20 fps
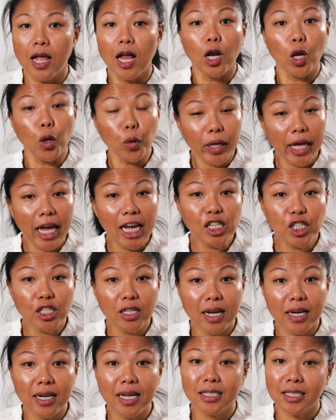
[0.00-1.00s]
Location
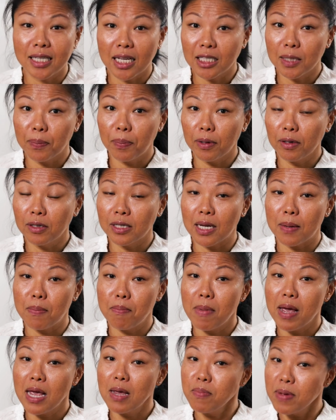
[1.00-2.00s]
and accessibility
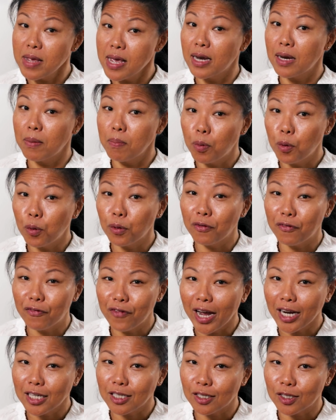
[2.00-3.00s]
may be an important
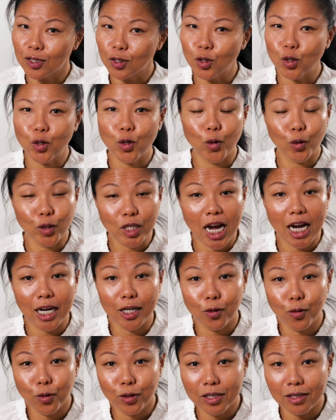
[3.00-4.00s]
factor to your target
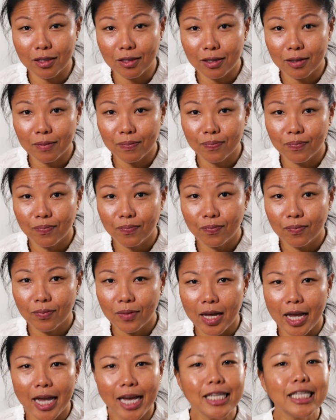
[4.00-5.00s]
audience.
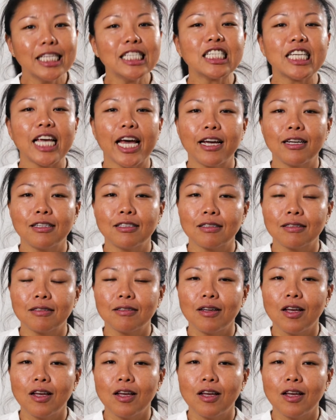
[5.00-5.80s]
In this case,